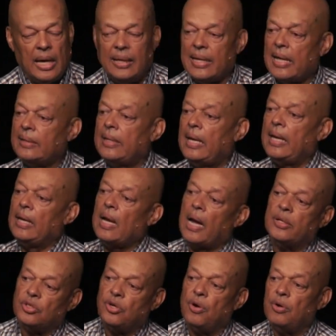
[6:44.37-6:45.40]
And that day,
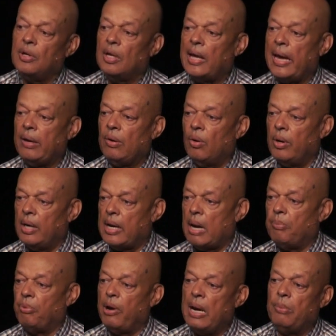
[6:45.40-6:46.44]
God turned the light on, and
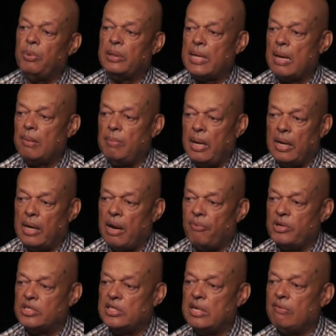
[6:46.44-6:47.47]
I prayed with that man, and I
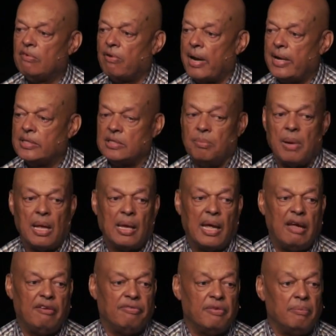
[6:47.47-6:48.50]
received Christ in my
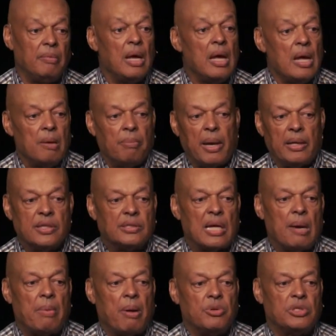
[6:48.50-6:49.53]
life. And by this
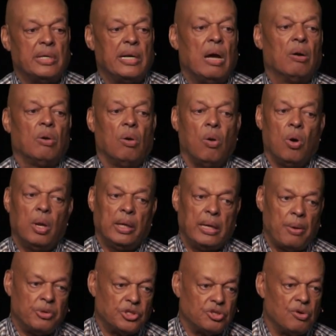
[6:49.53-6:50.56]
time, I was an
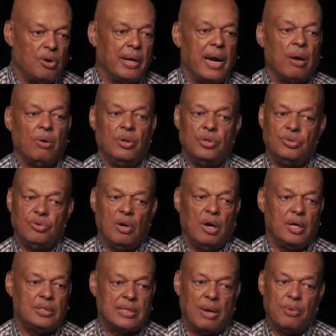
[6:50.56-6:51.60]
alcoholic. I was strung out on
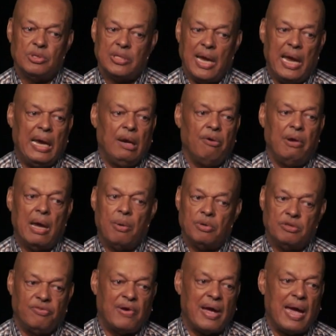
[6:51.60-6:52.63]
drugs. I was angry. I
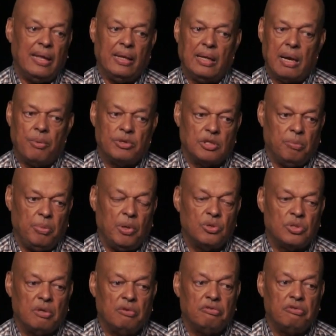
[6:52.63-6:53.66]
was violent. I was
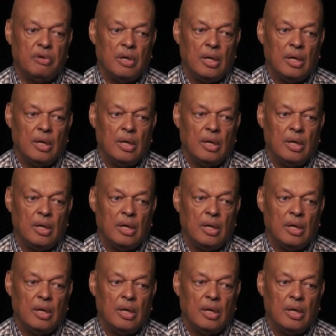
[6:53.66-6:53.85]
abusive.